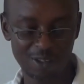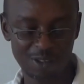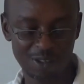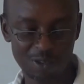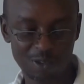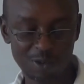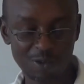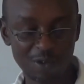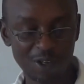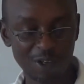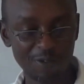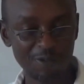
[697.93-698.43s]

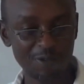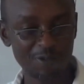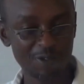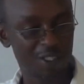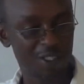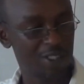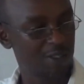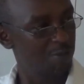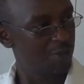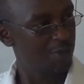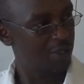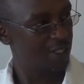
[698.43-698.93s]
So you have
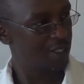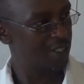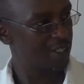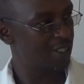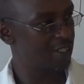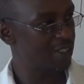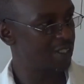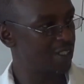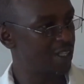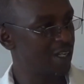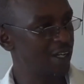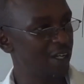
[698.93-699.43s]
this
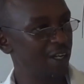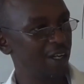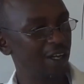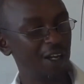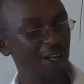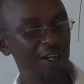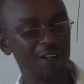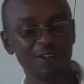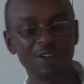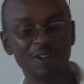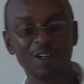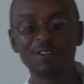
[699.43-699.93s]
business here,
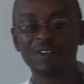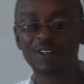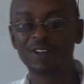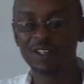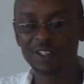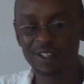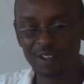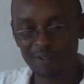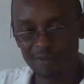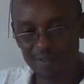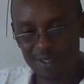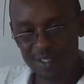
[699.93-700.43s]
and you have
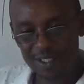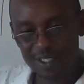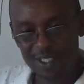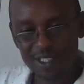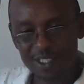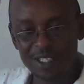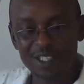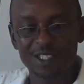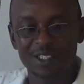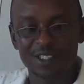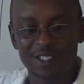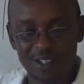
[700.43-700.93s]
another
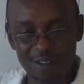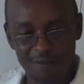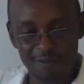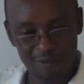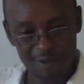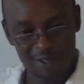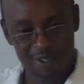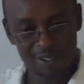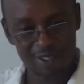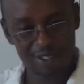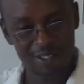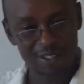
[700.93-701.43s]
business, the same
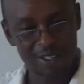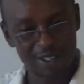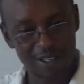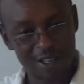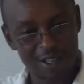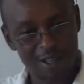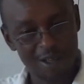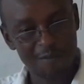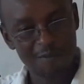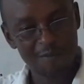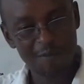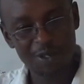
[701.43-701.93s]
business,
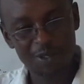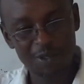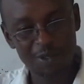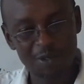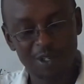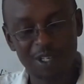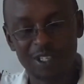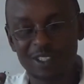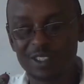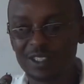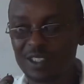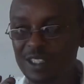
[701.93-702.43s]
but you
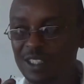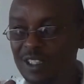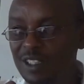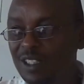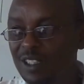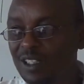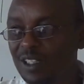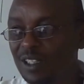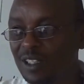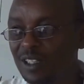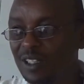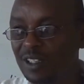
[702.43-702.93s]
can
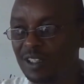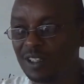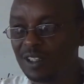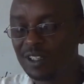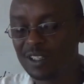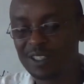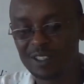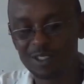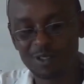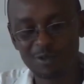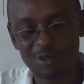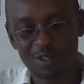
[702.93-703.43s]
see there
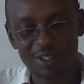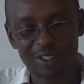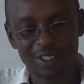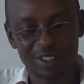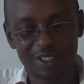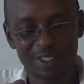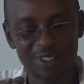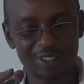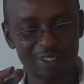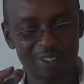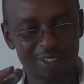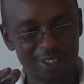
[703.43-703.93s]
is one
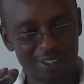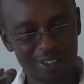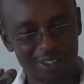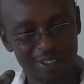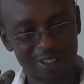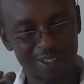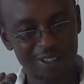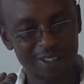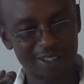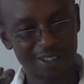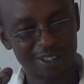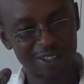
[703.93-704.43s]
that
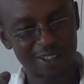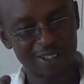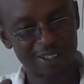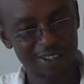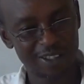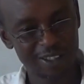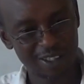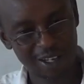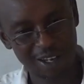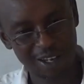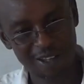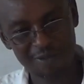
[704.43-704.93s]
is
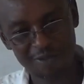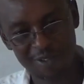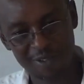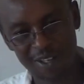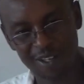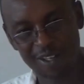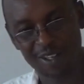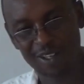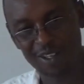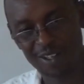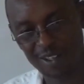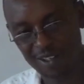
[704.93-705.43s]

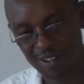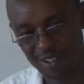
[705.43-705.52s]
thriving.